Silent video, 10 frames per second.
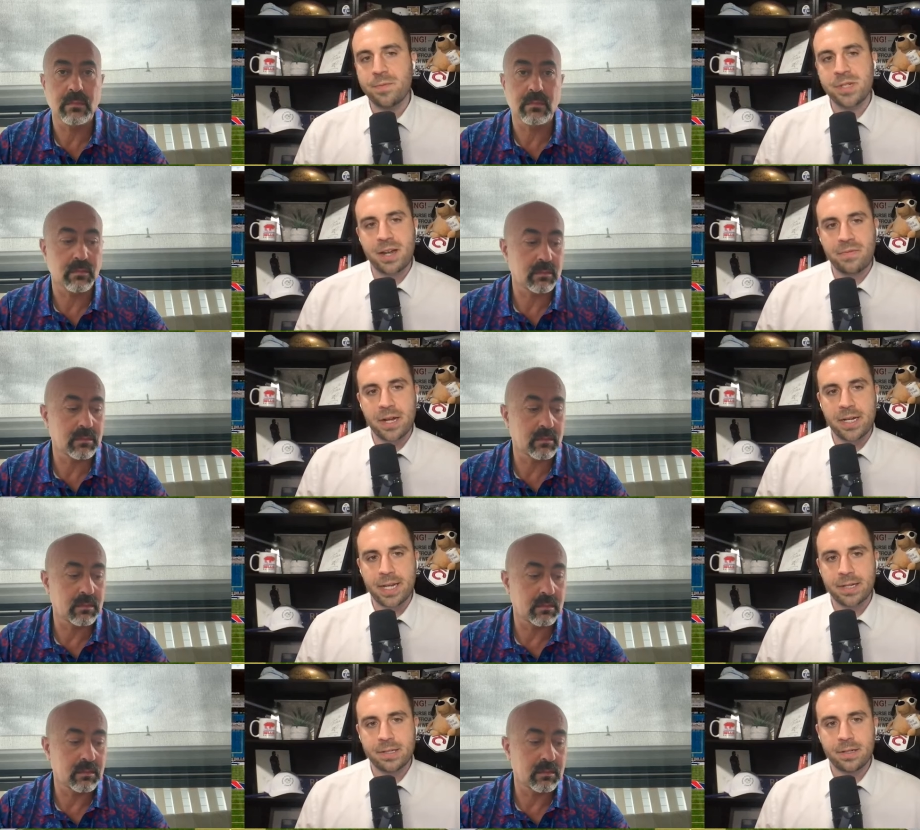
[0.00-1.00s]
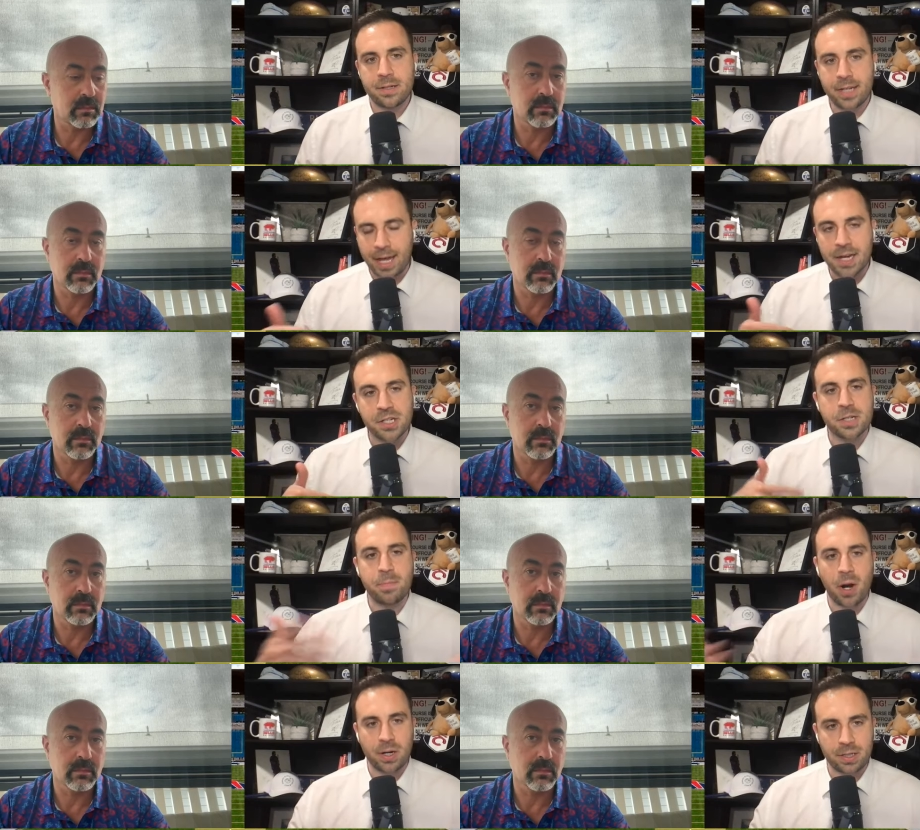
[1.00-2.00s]
Speaker 1: from Stefon Diggs that kind of
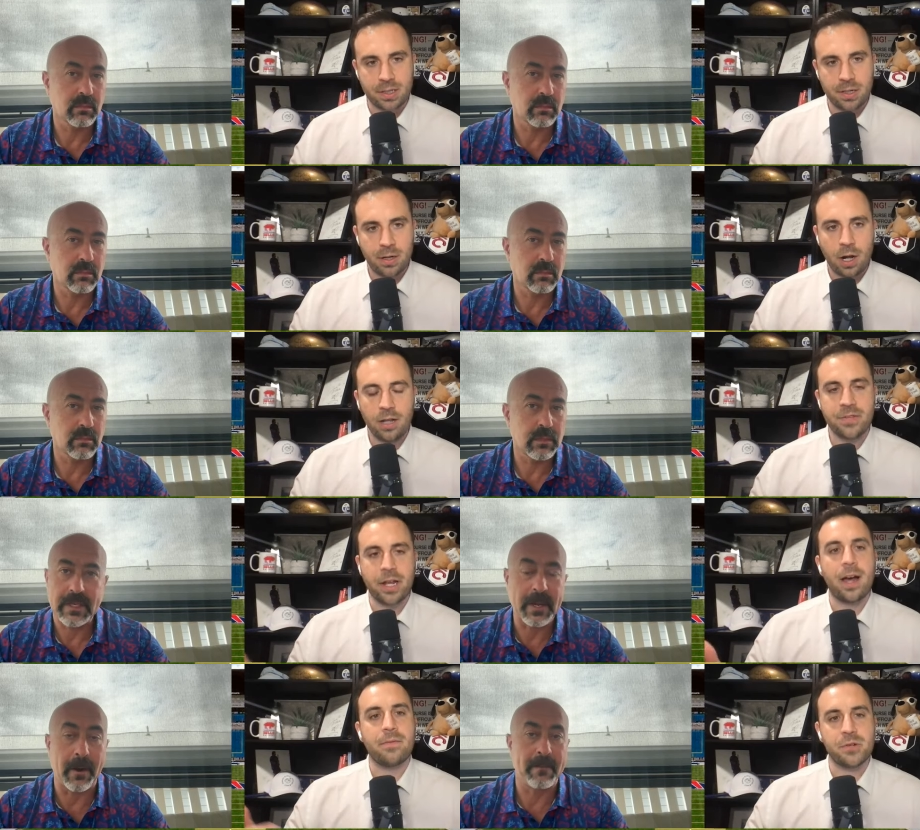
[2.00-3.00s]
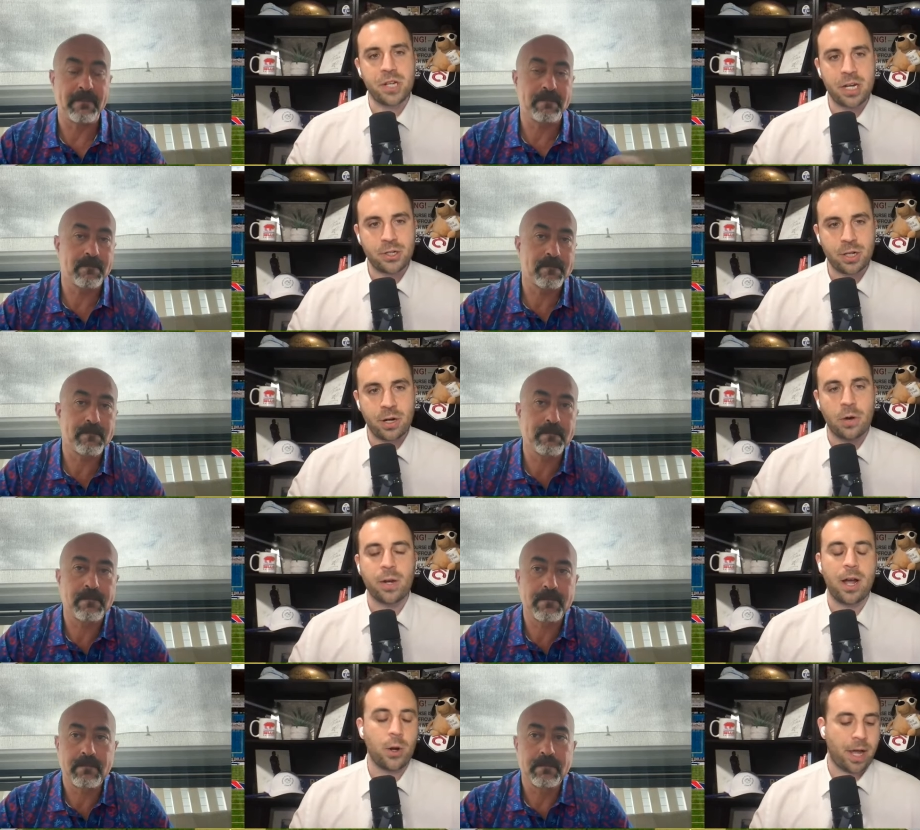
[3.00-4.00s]
sparked all of the no. conversation?
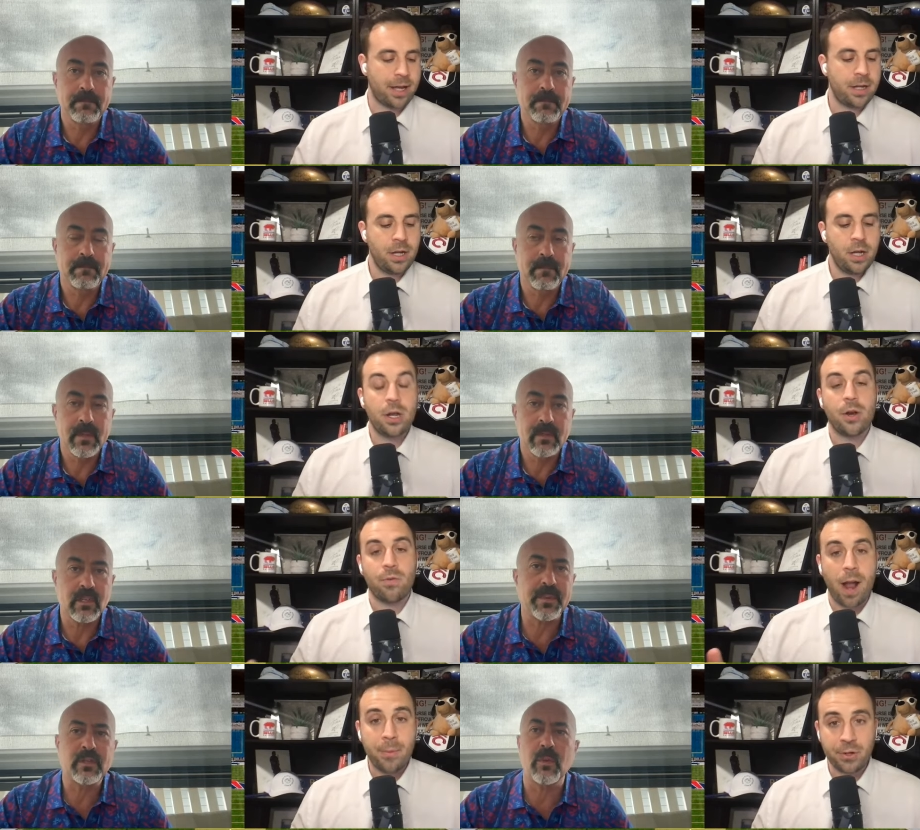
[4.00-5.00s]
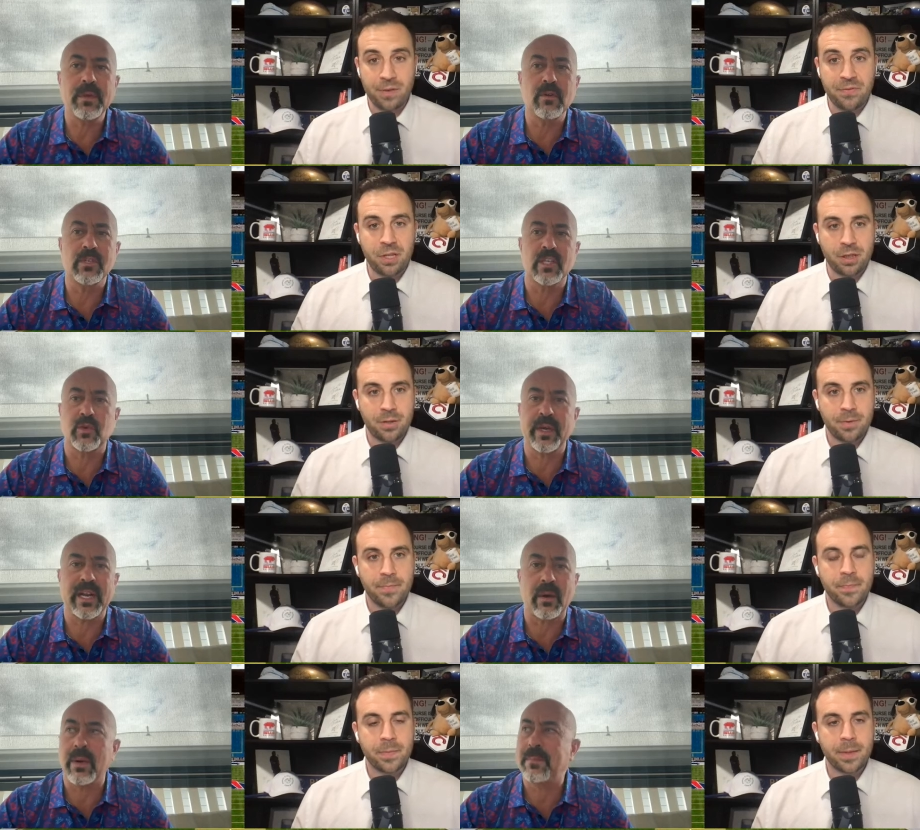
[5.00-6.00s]
Okay, okay. Somebody Robert told me Griffin there was
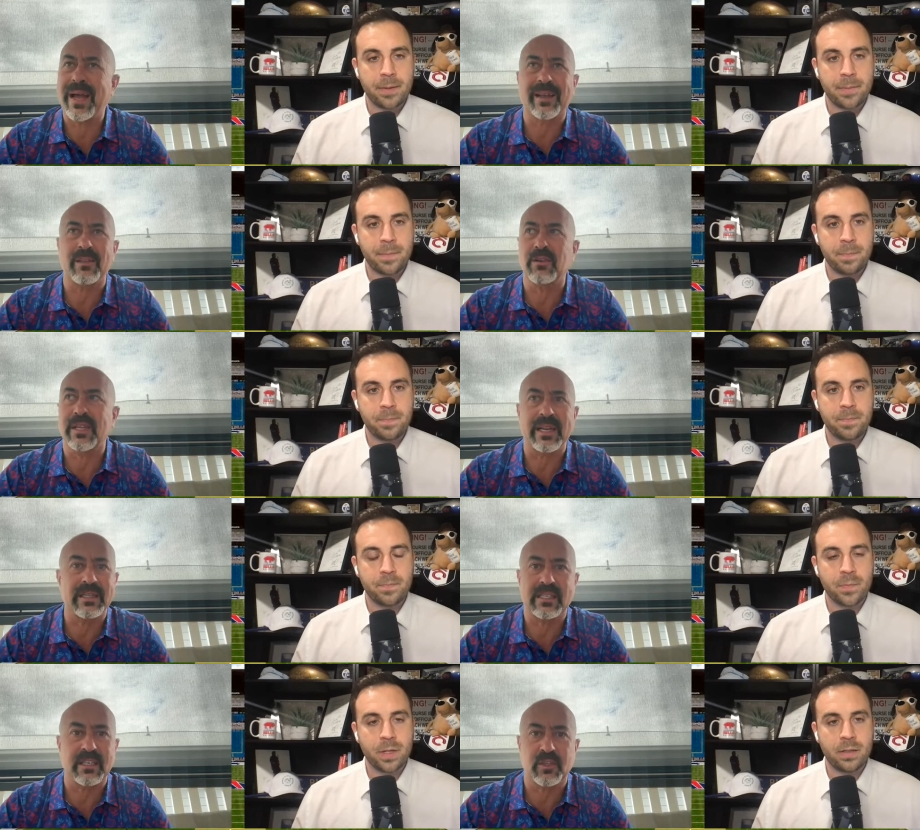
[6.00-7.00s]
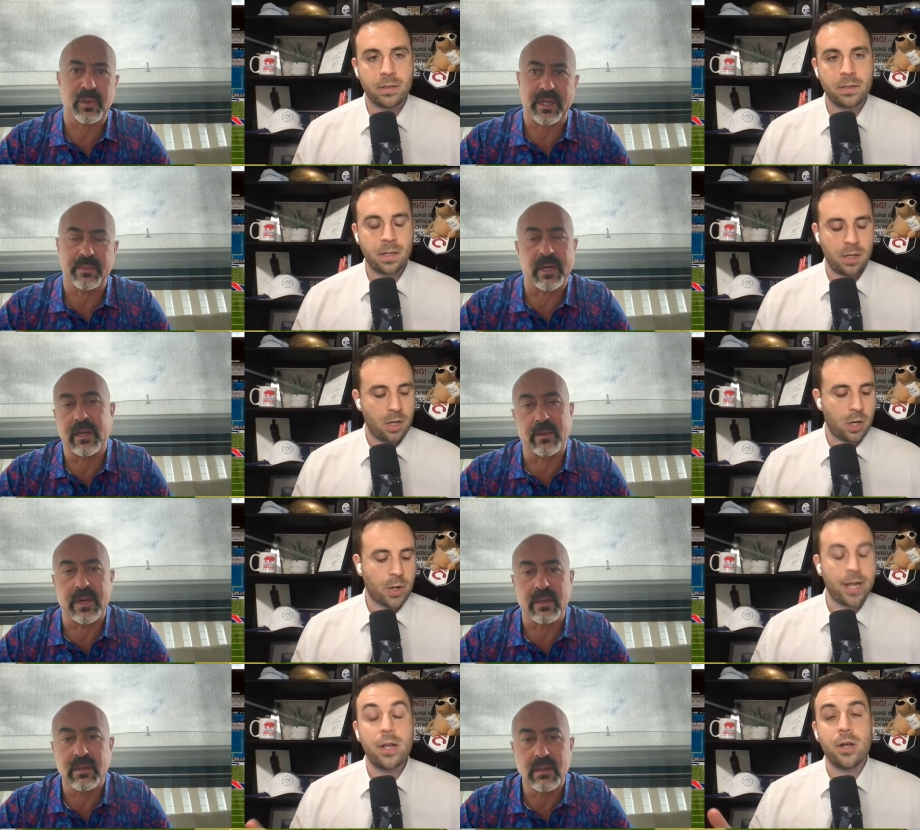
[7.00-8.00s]
Speaker 2: I went back and looked. I didn't see a tweet, but anyway.
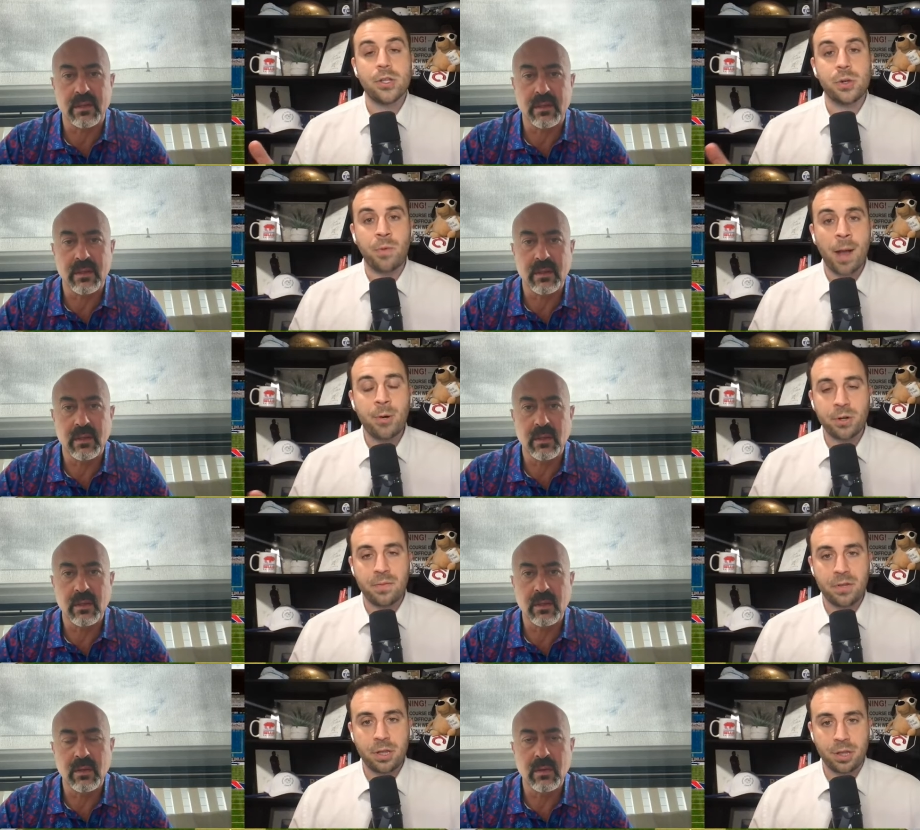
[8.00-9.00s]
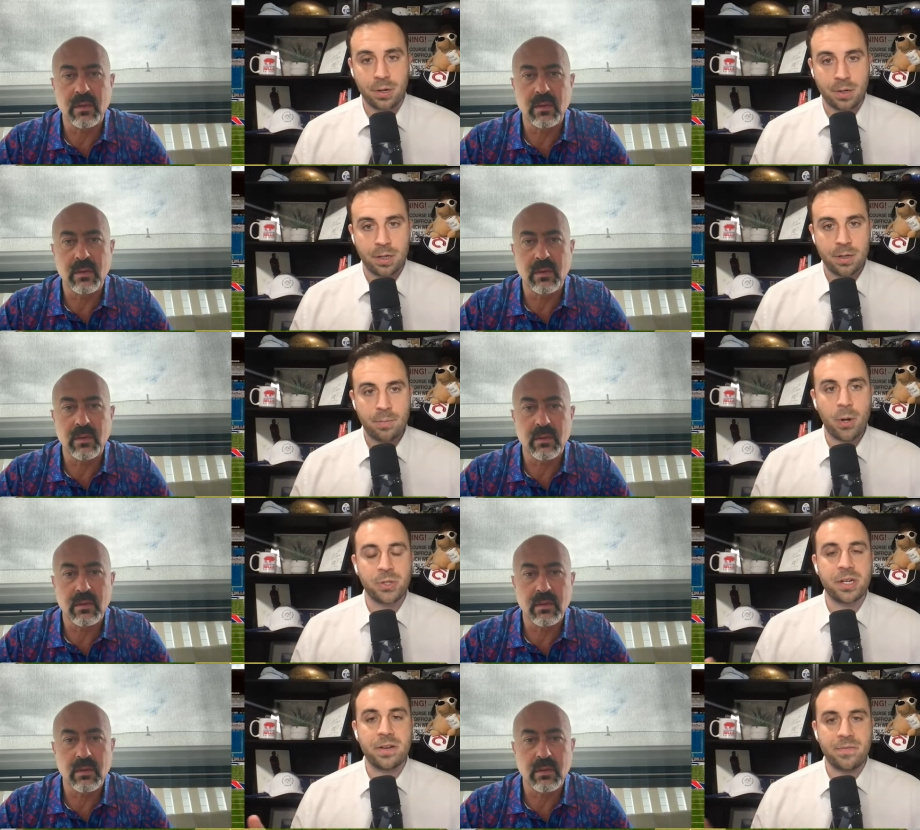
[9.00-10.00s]
Speaker 1: Okay. So Robert Griffin III
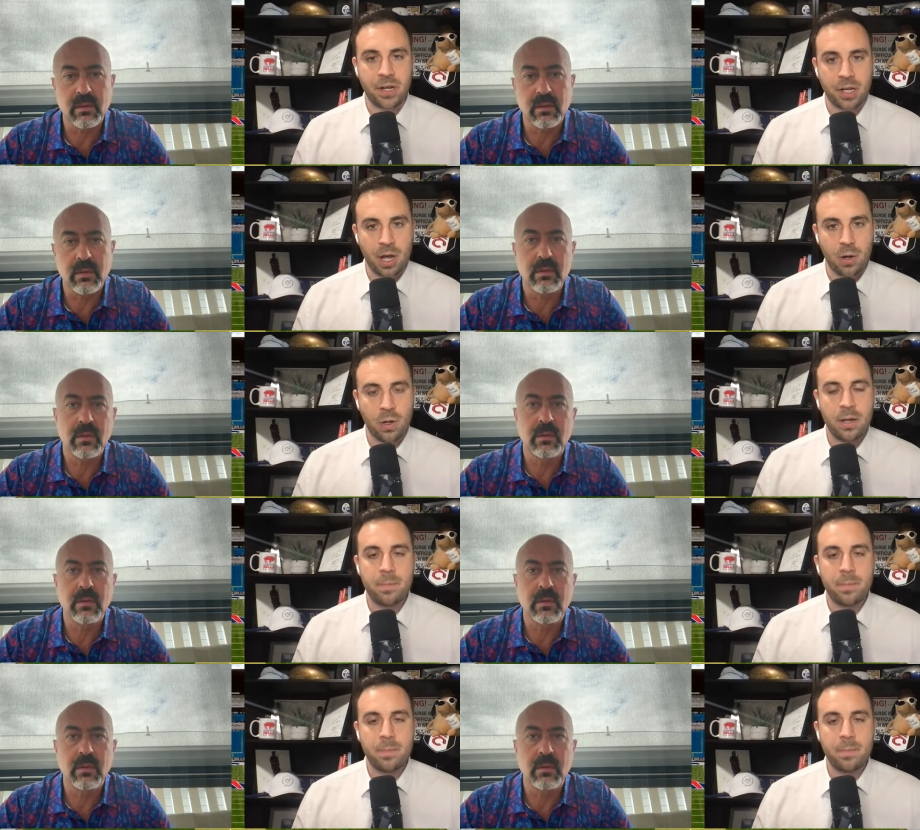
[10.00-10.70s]
posted a video